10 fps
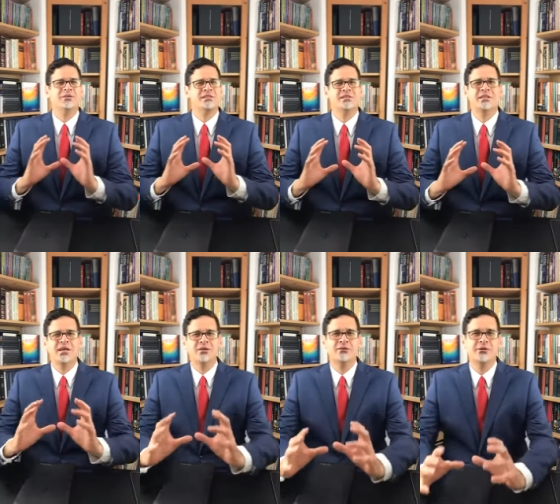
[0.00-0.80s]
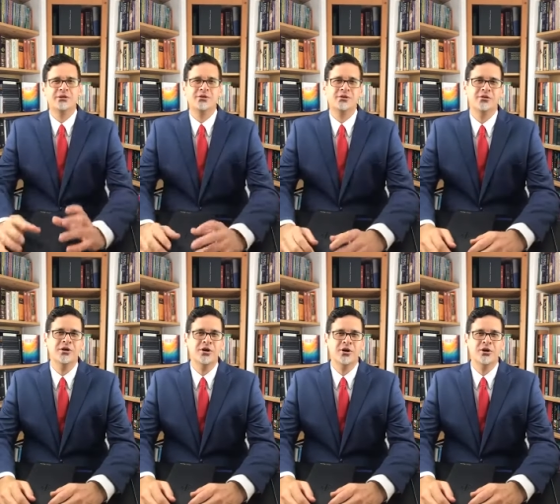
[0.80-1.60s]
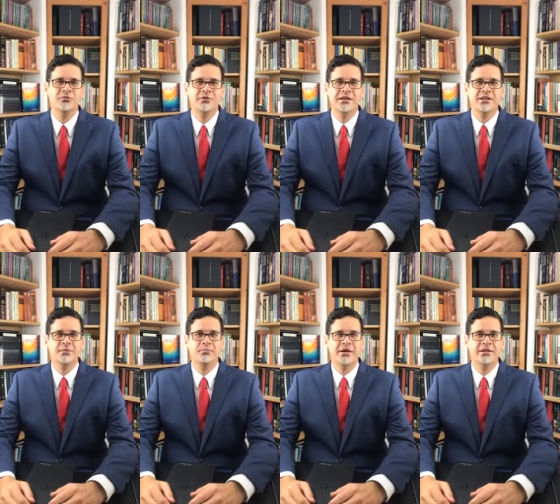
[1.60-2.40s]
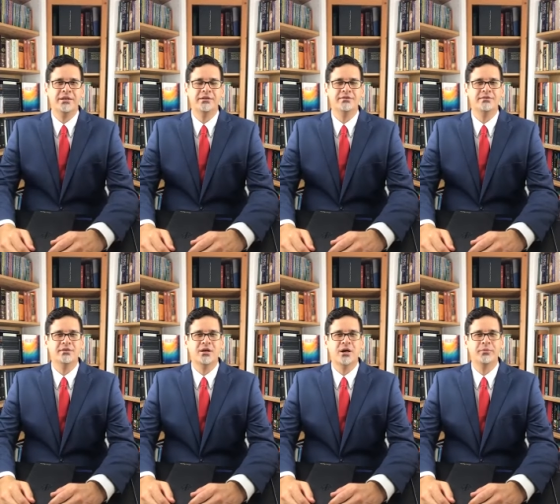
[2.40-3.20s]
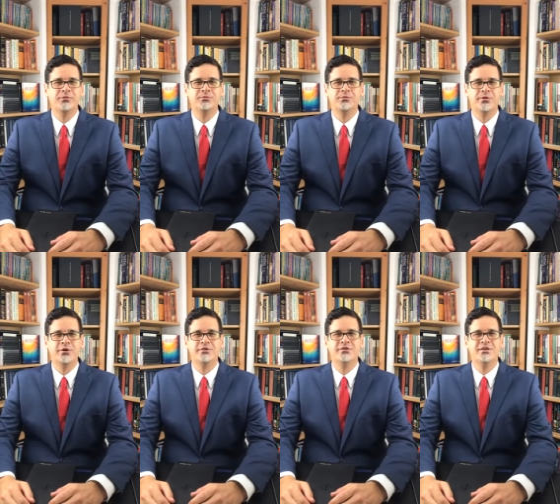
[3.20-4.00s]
this declaration of independence coming first,